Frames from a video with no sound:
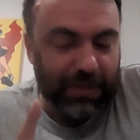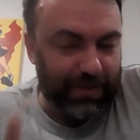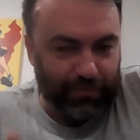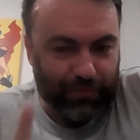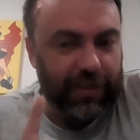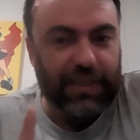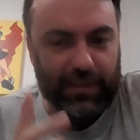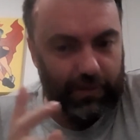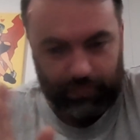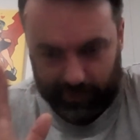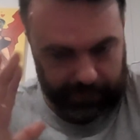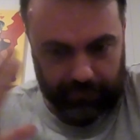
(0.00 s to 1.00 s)
But really,
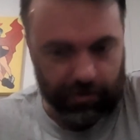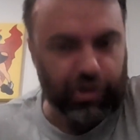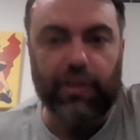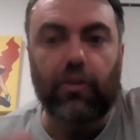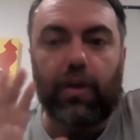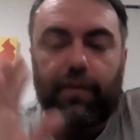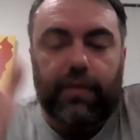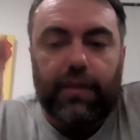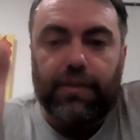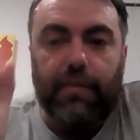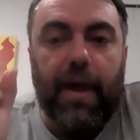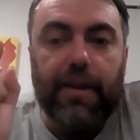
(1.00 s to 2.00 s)
there was a shitload of other
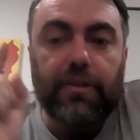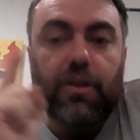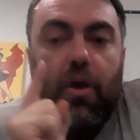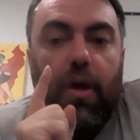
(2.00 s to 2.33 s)
things that mattered.